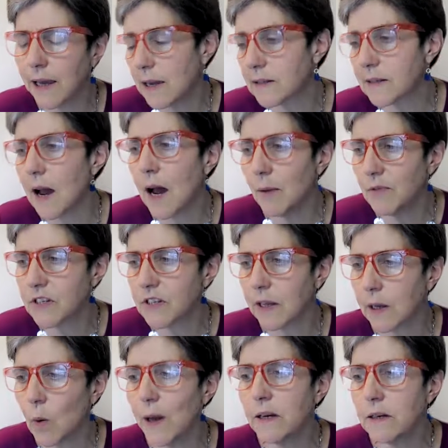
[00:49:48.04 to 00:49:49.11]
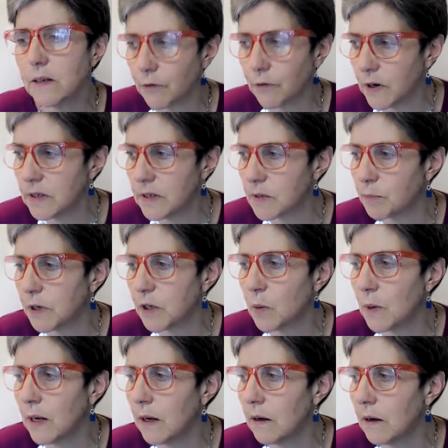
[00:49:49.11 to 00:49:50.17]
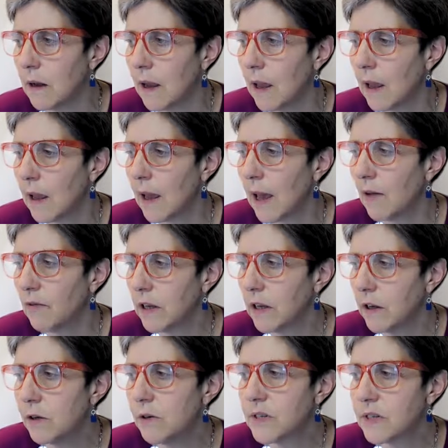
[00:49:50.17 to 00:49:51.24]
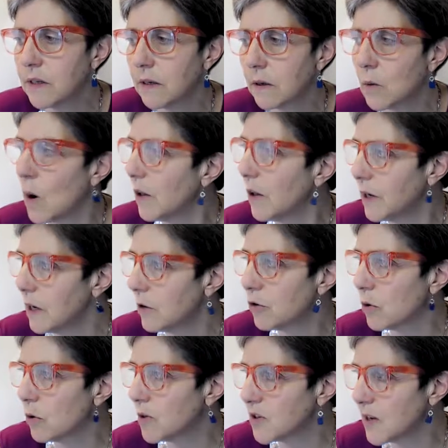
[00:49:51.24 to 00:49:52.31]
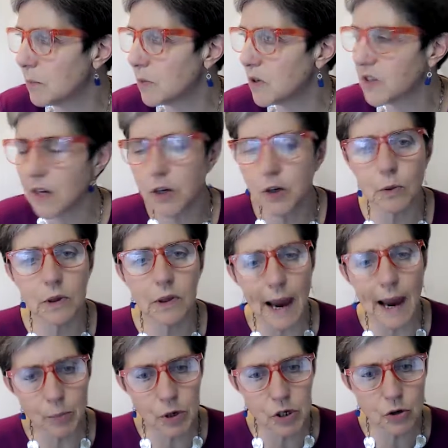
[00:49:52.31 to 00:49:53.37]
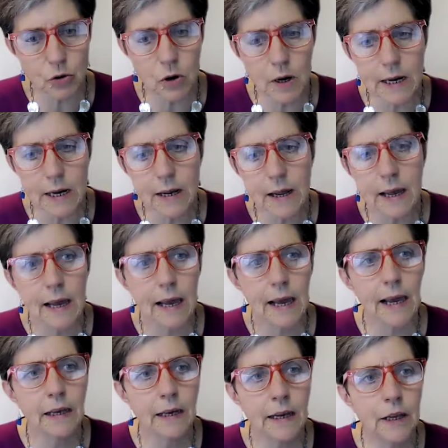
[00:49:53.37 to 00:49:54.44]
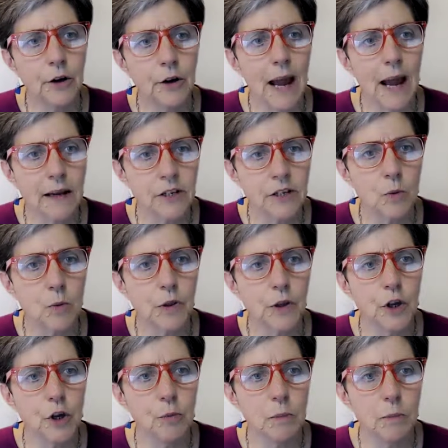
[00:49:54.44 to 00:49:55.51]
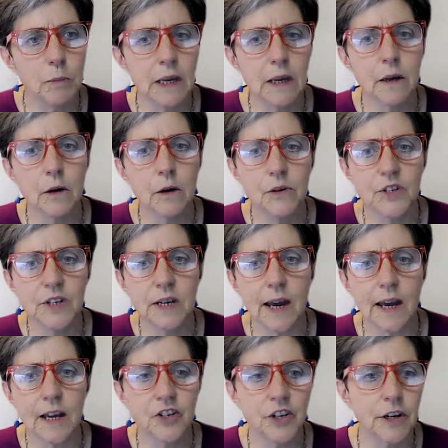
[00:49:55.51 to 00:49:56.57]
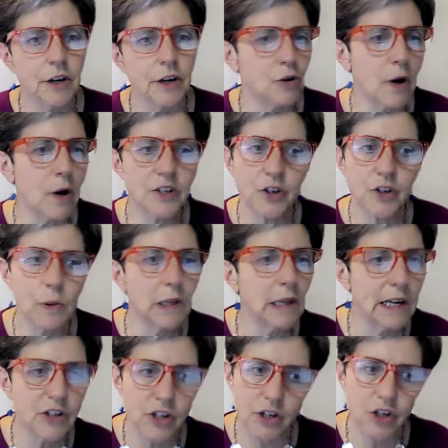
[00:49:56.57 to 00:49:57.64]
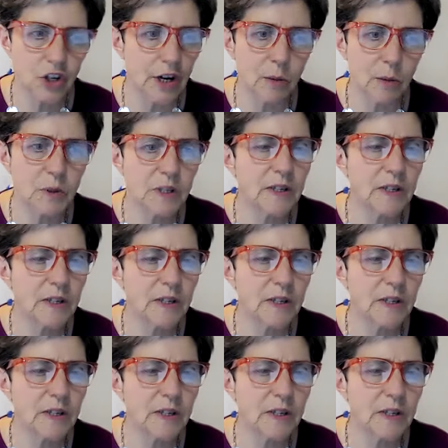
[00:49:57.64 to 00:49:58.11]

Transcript: I guess, obviously quite a difference between having QC, quality control samples sent to a laboratory and interacting with a human being who's engaged in a trust relationship.